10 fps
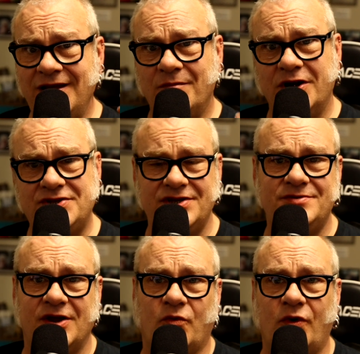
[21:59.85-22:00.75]
But it
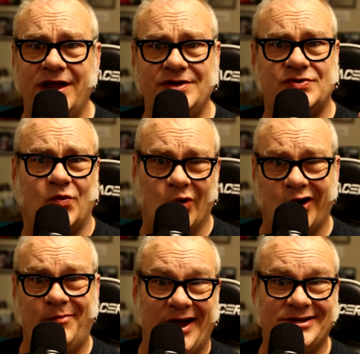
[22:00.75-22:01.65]
seems like rings
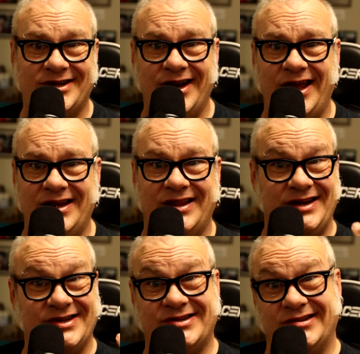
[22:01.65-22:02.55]
work best in it. They
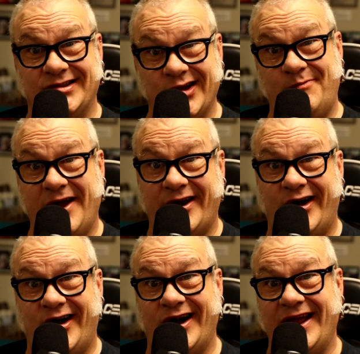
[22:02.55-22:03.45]
just look
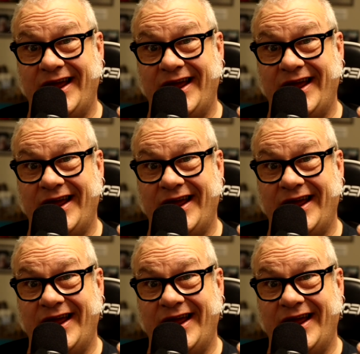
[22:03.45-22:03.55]
better,